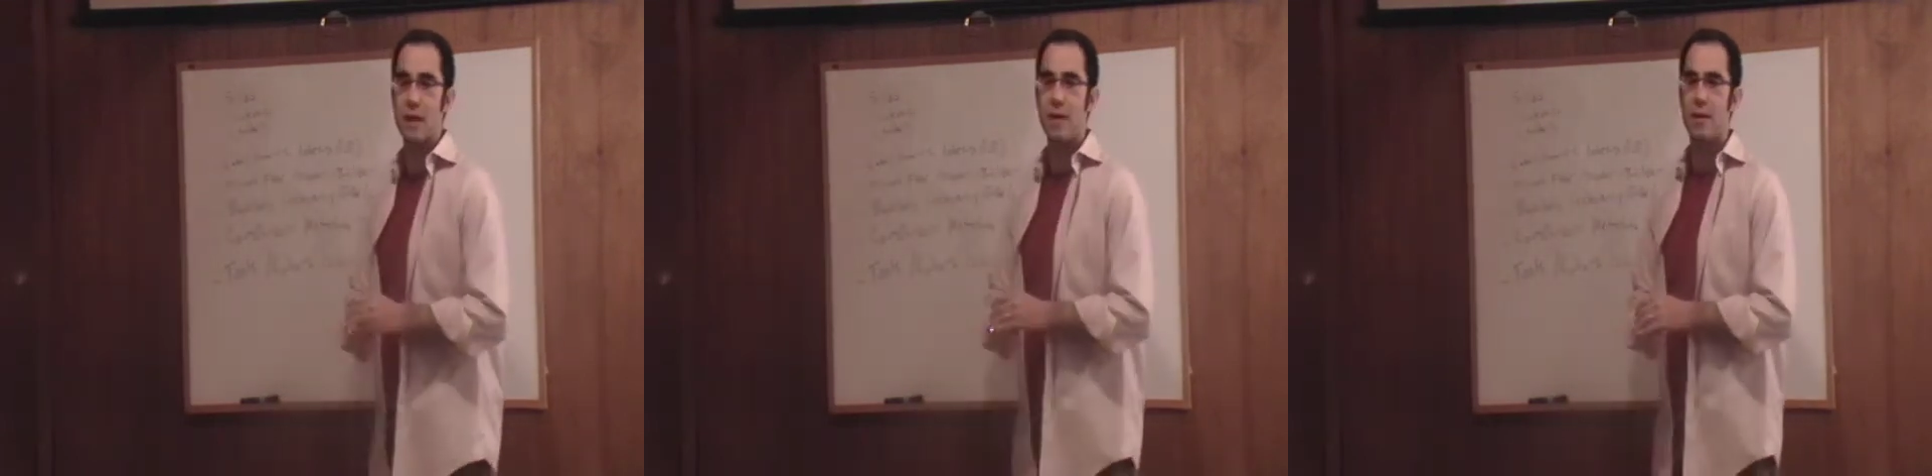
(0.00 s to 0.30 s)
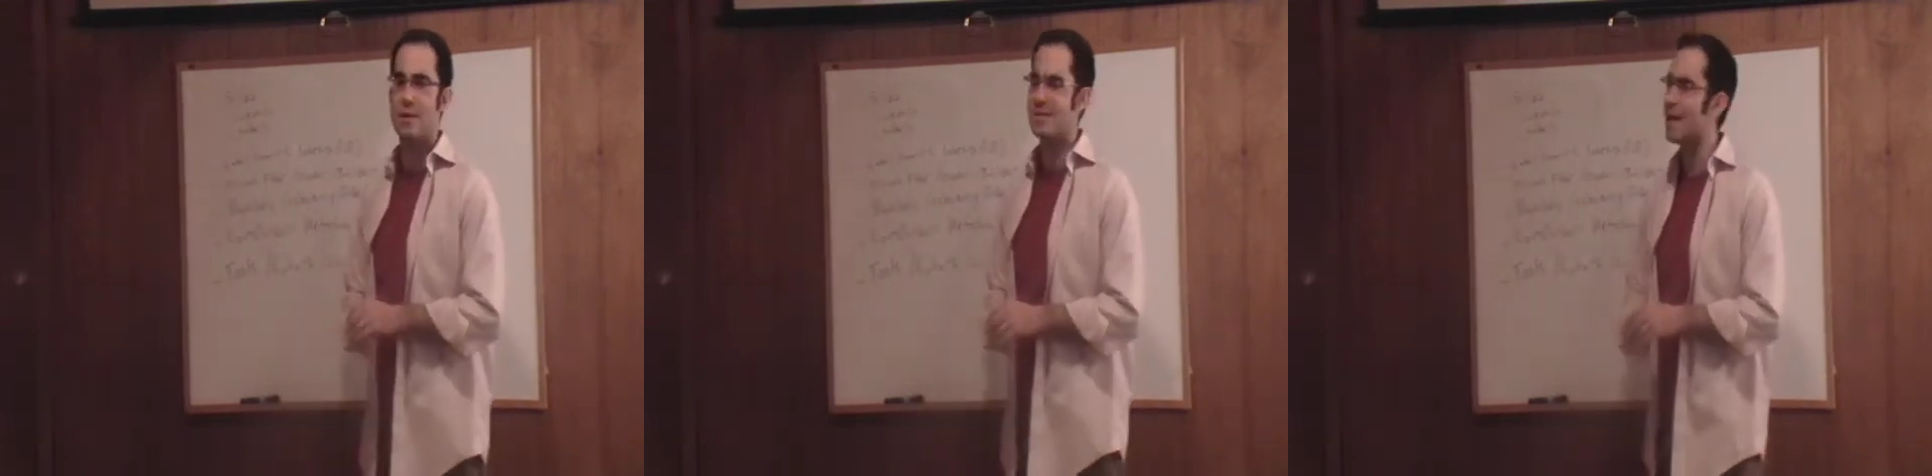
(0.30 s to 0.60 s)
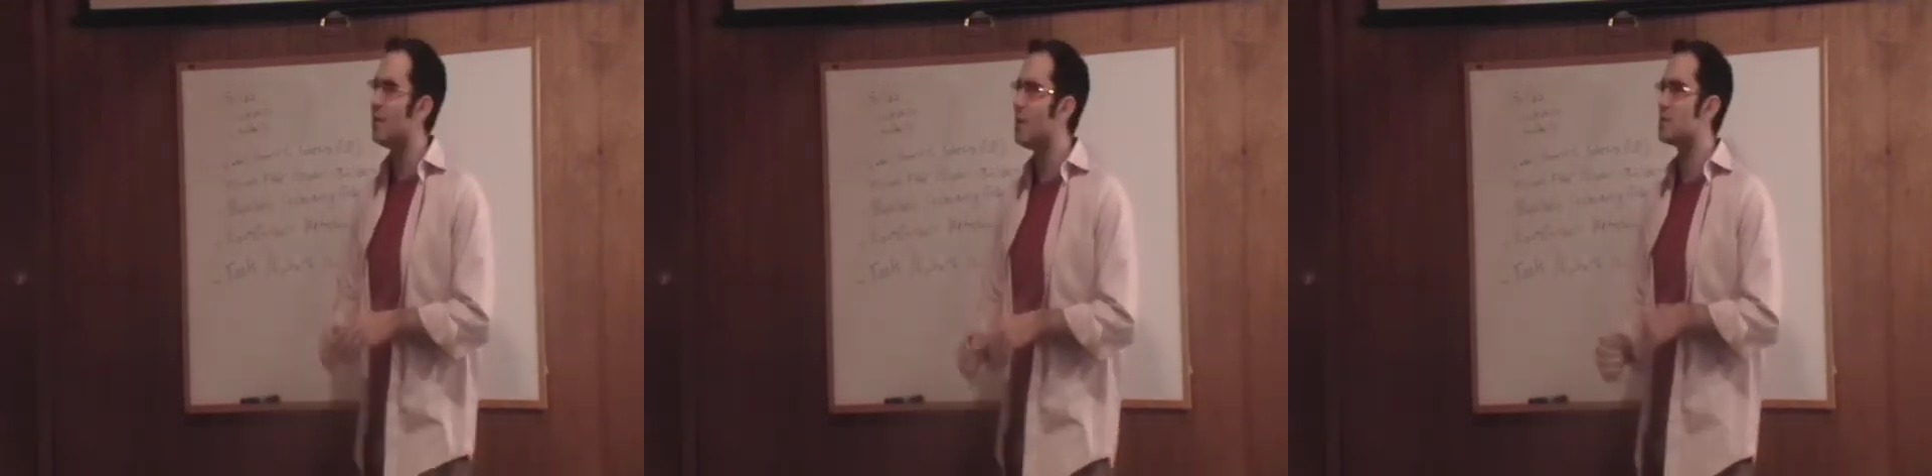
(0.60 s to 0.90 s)
and
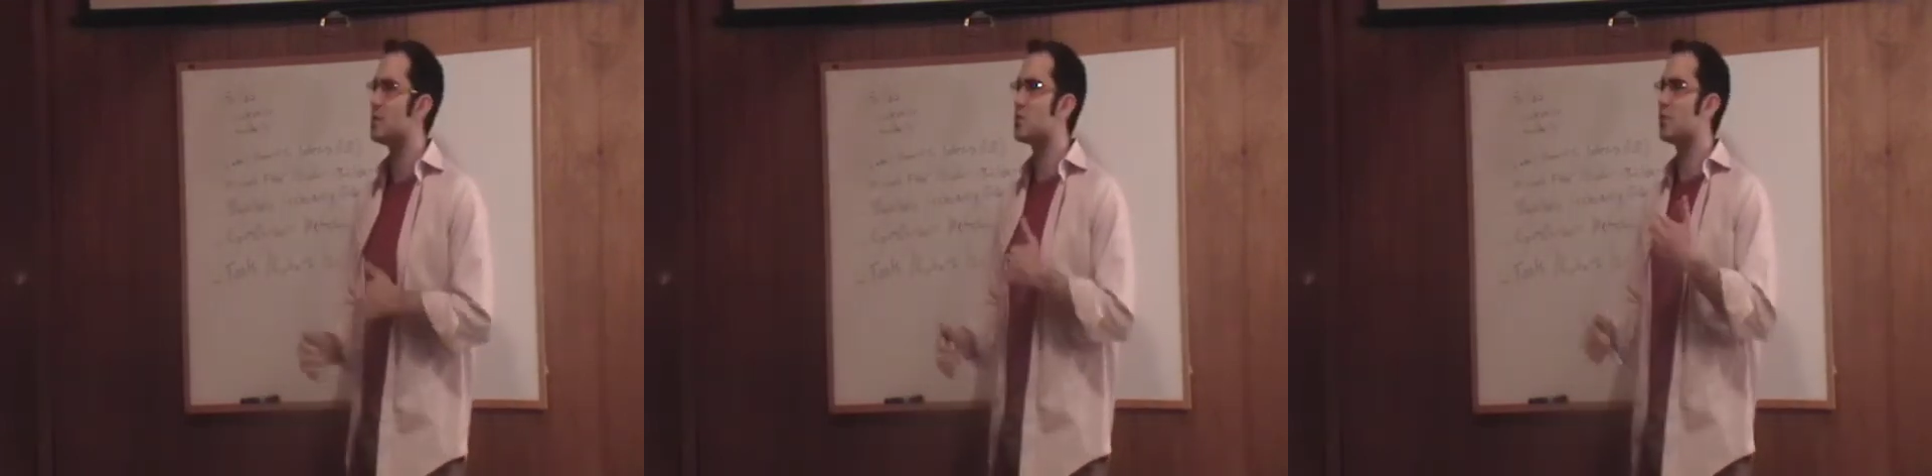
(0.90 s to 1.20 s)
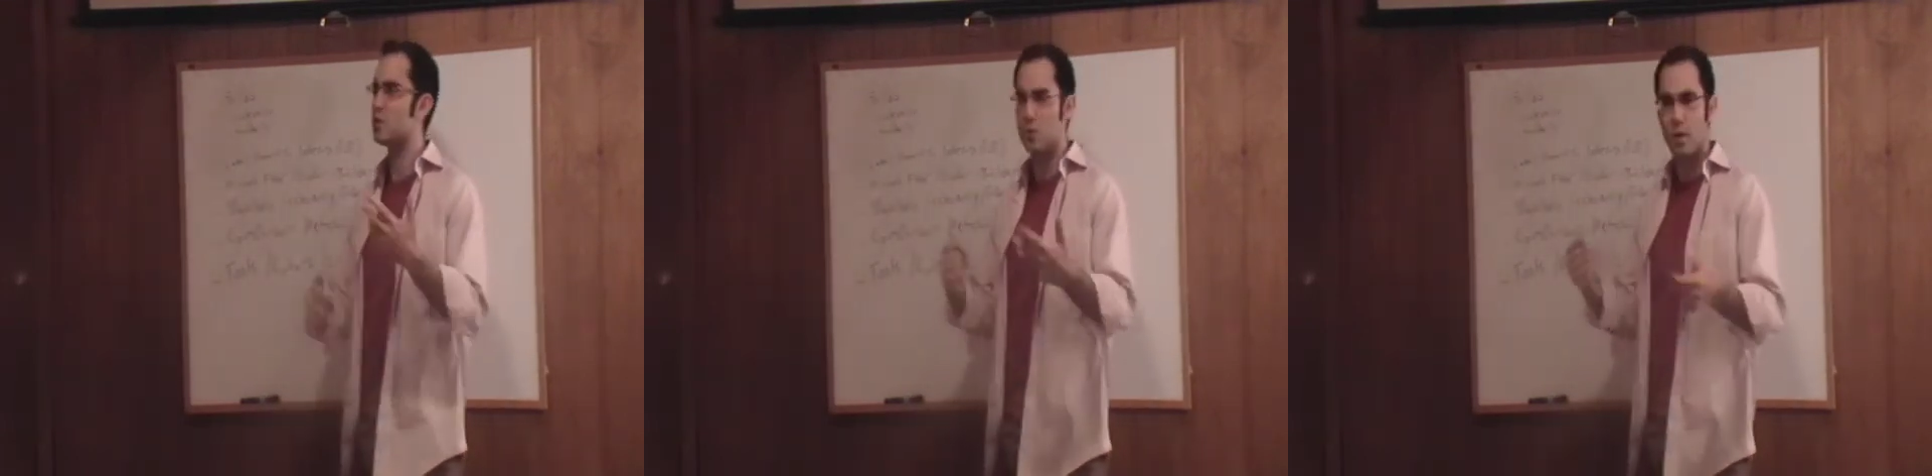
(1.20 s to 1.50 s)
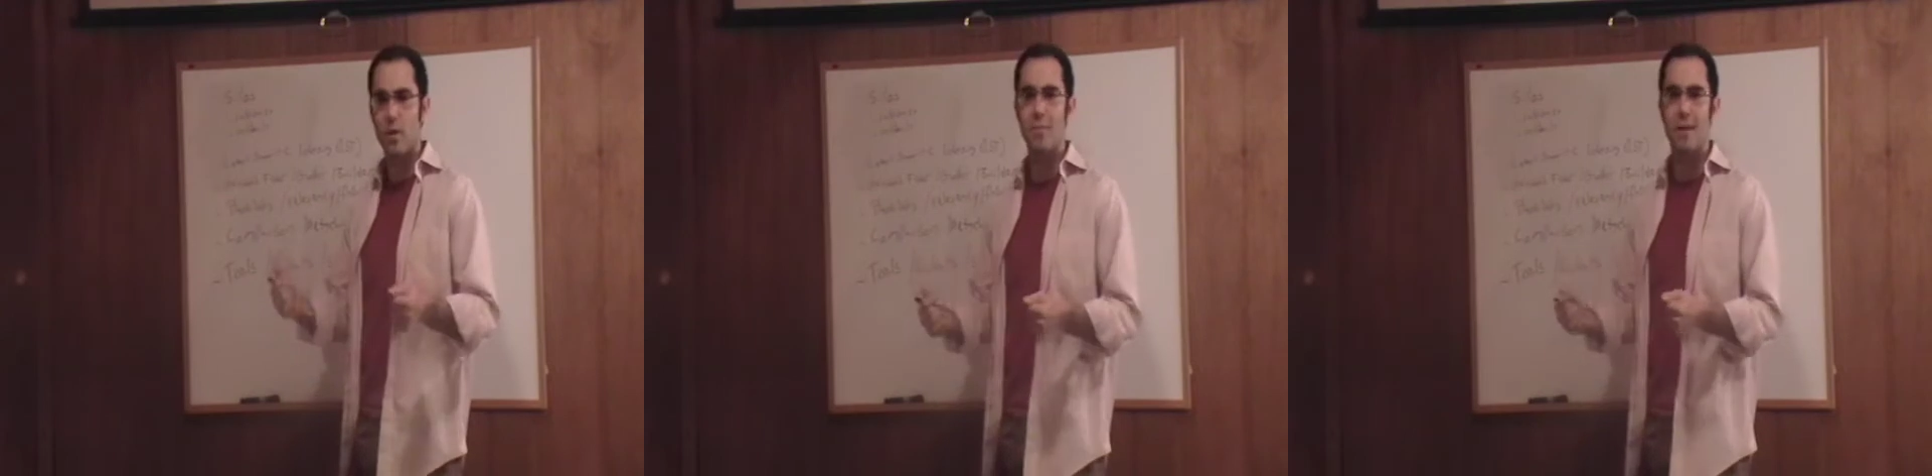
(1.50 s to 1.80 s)
silos is sort of a term